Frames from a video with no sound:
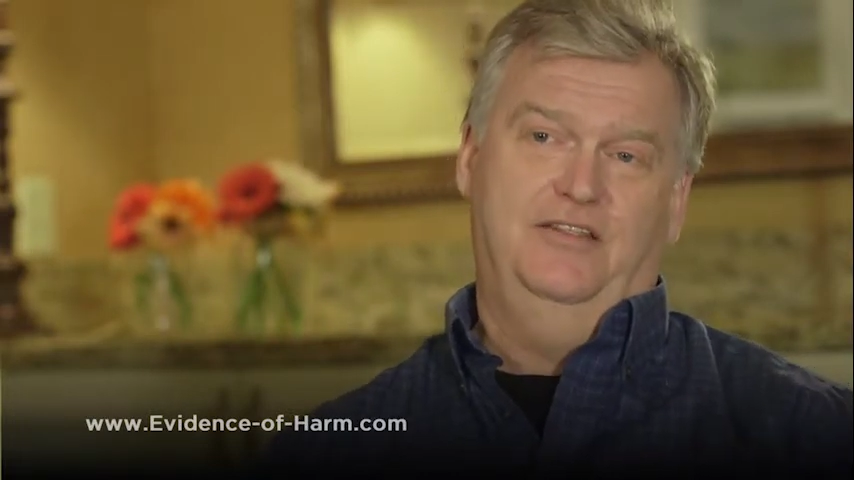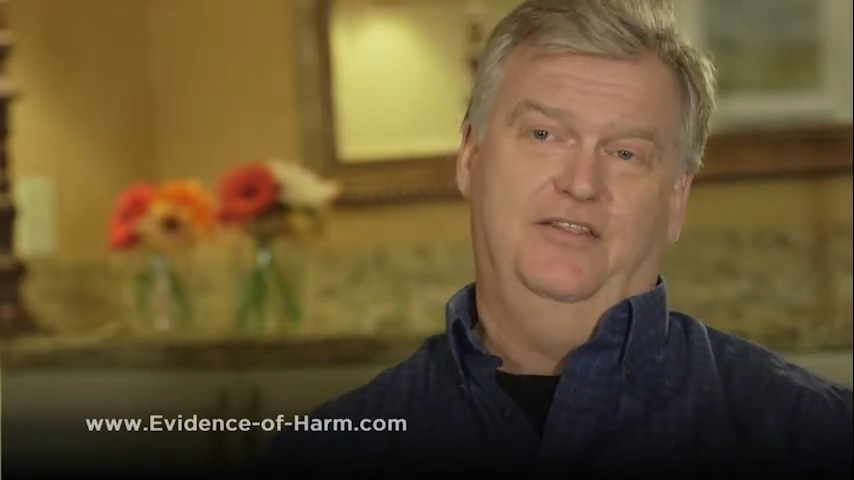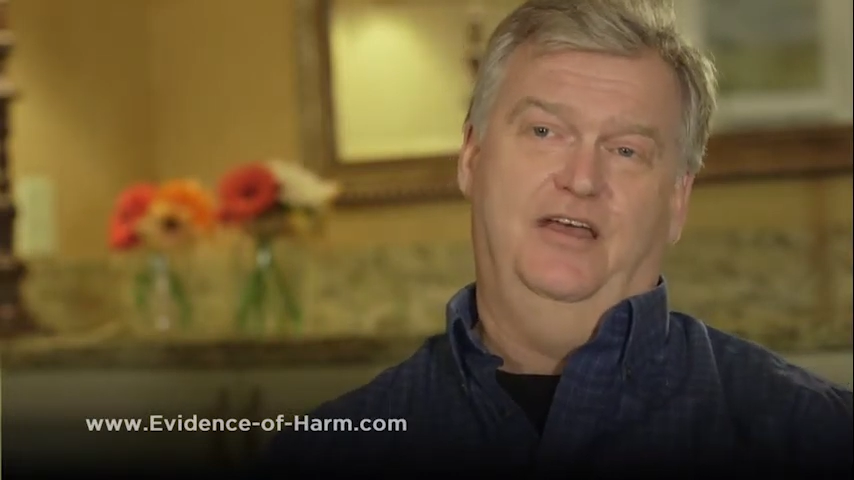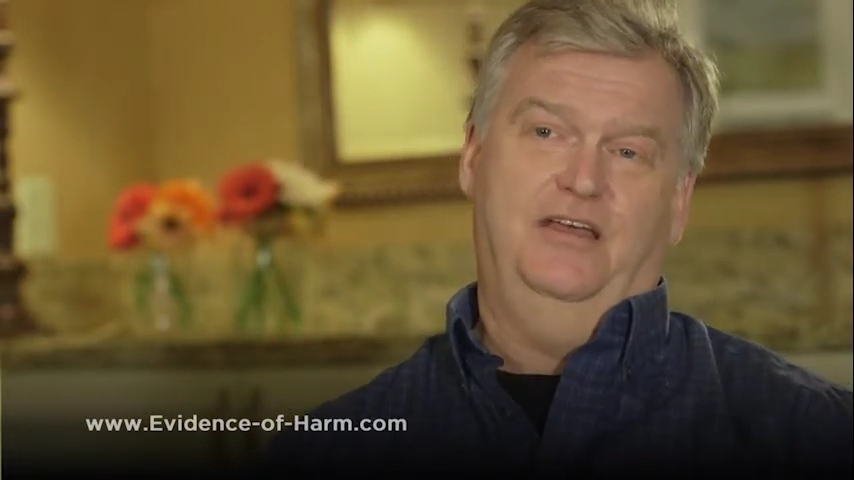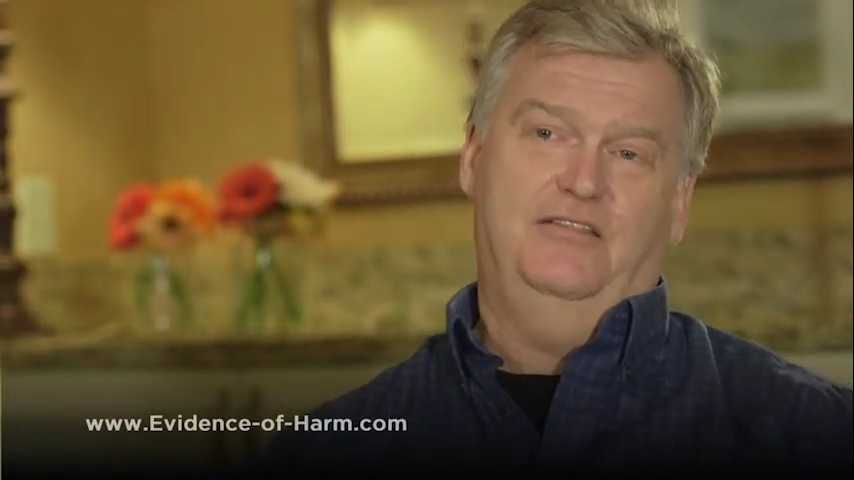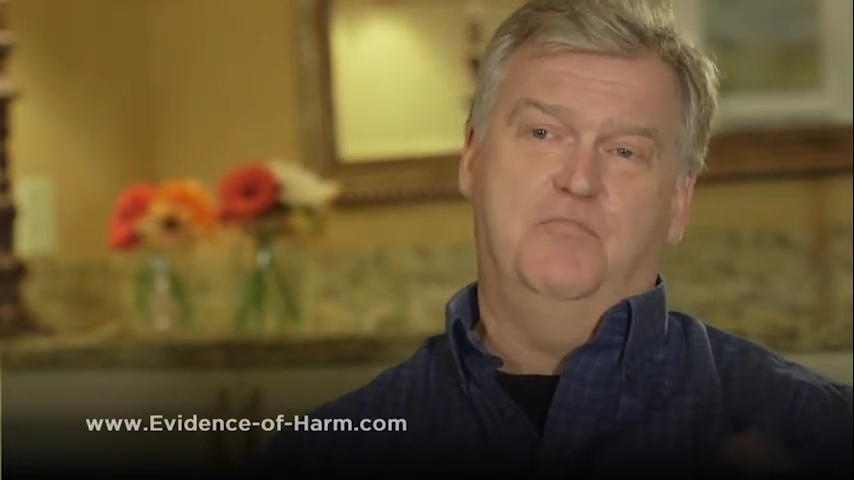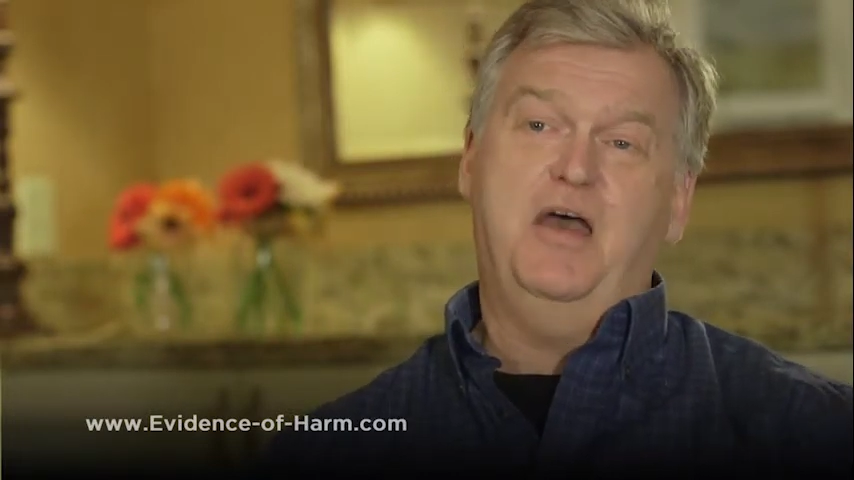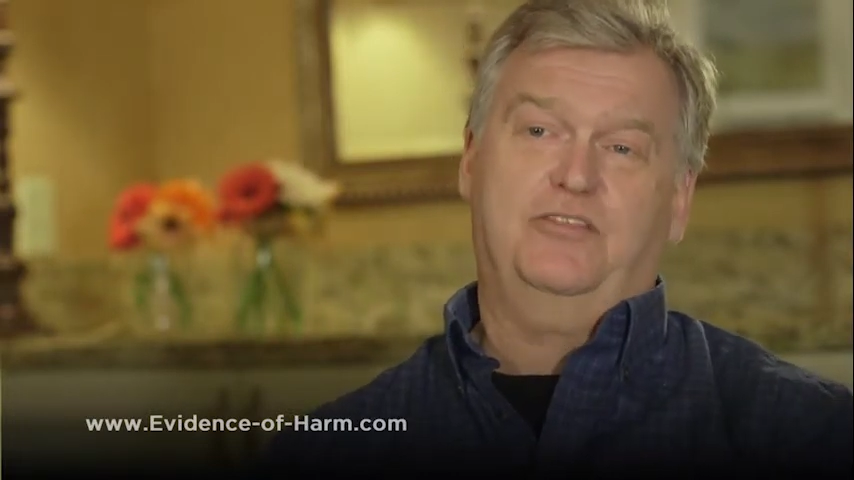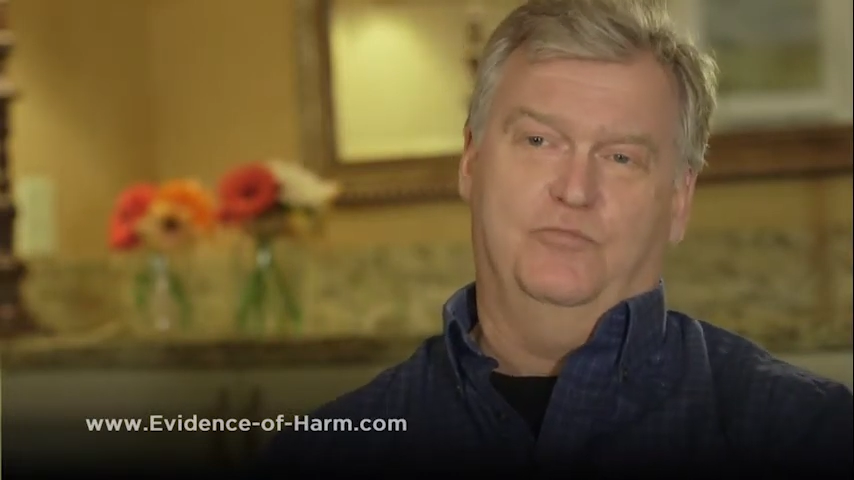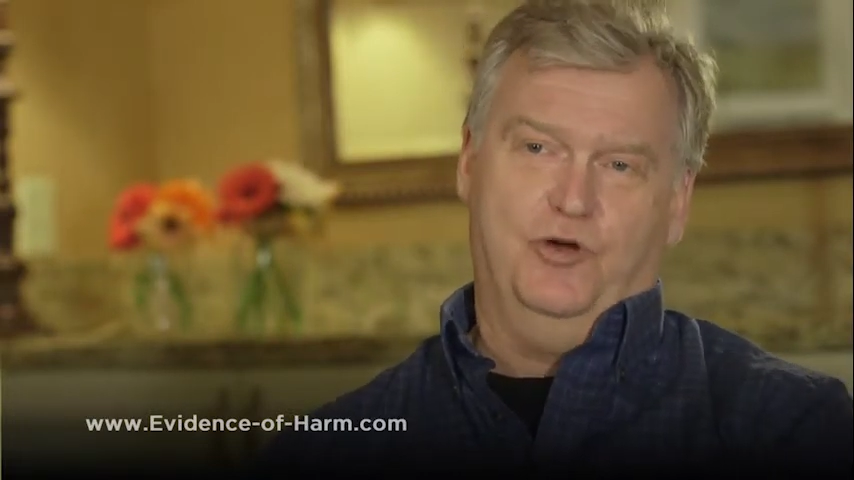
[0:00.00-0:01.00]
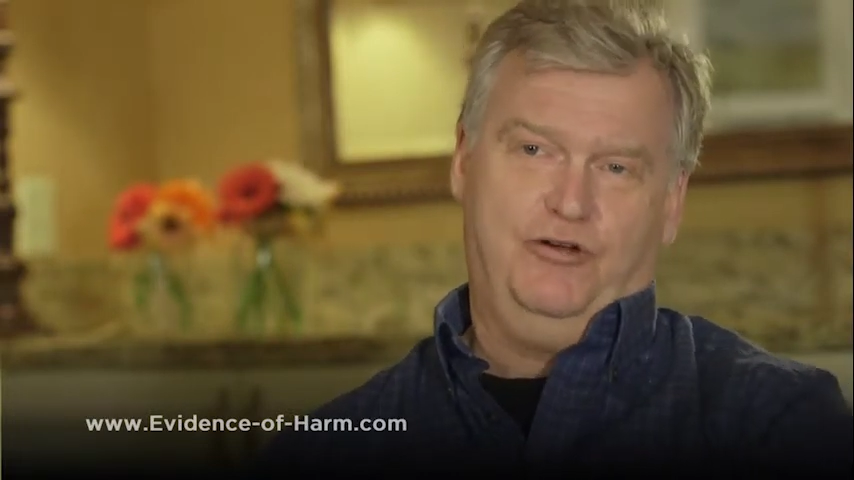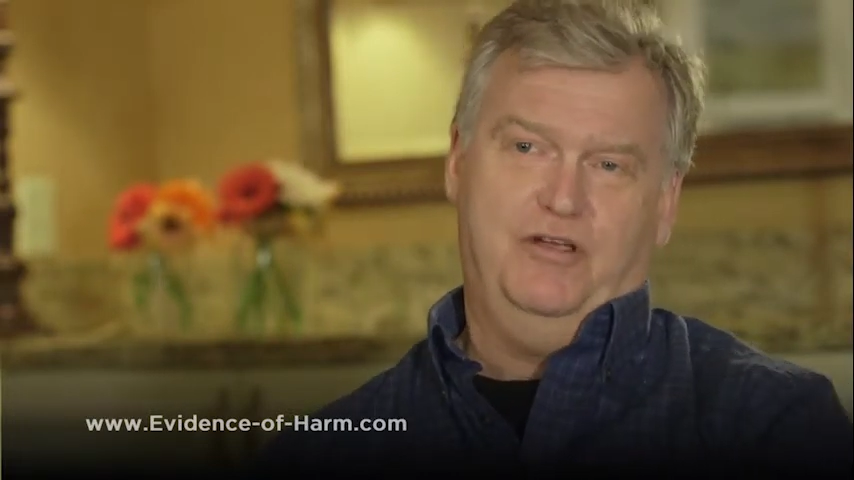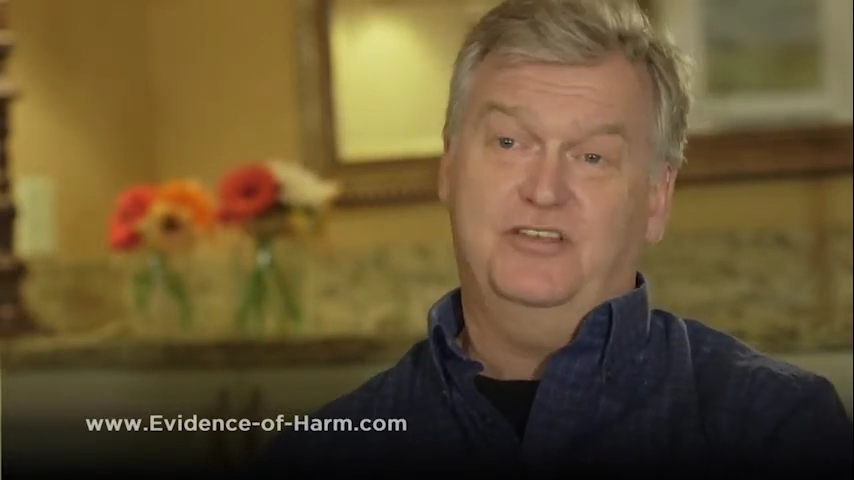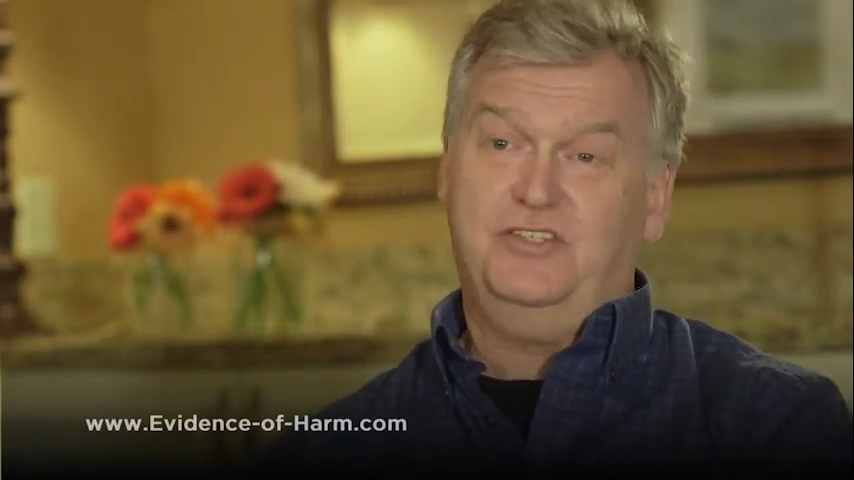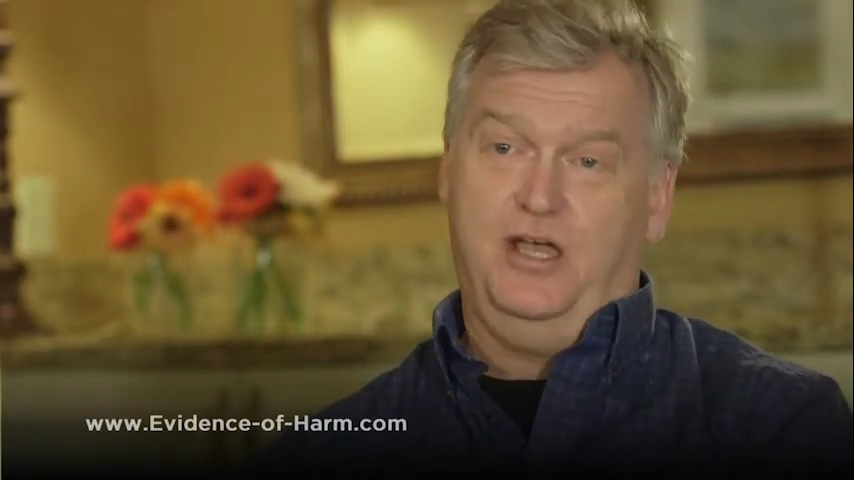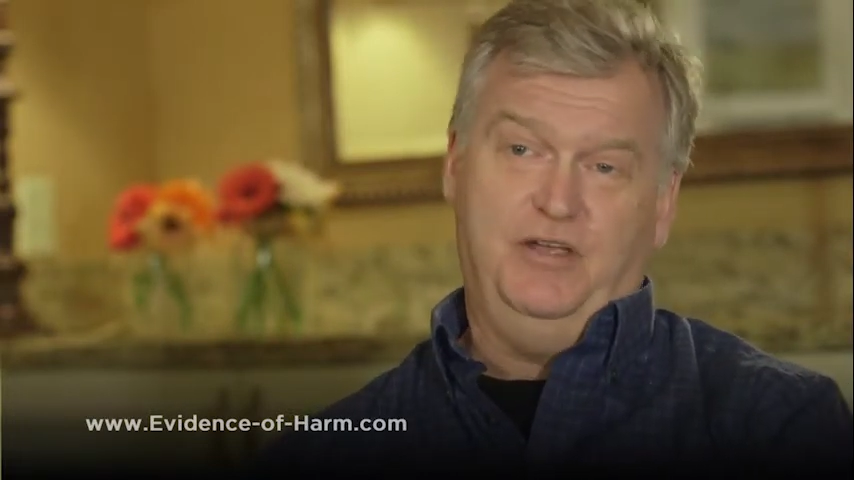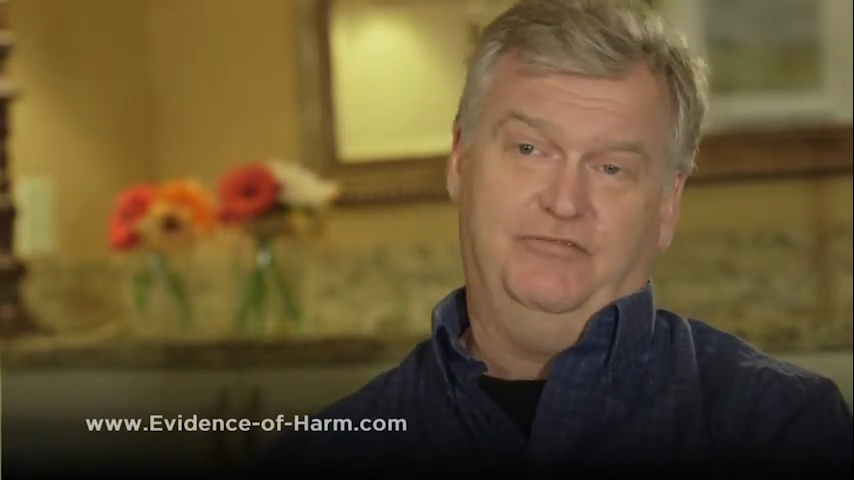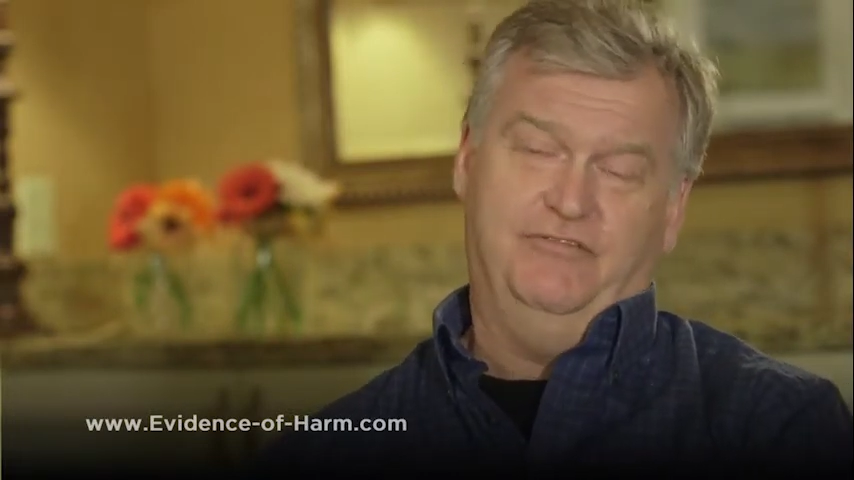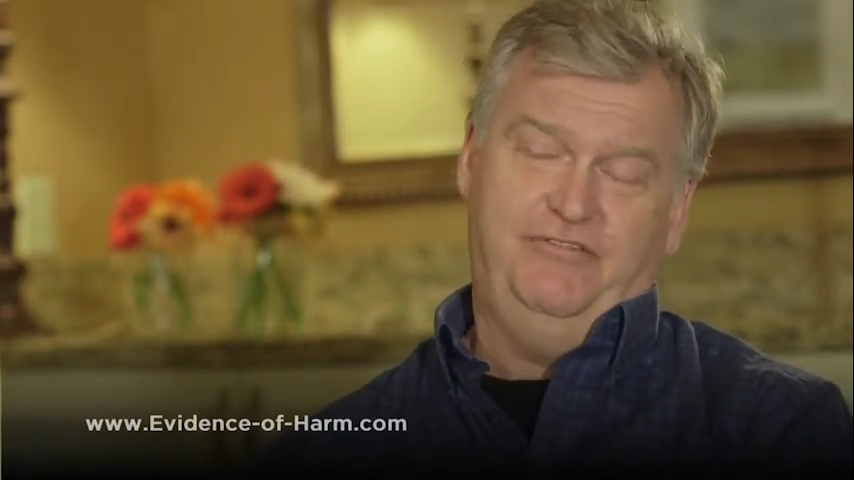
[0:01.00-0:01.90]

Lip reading: the methylmercury that's coming from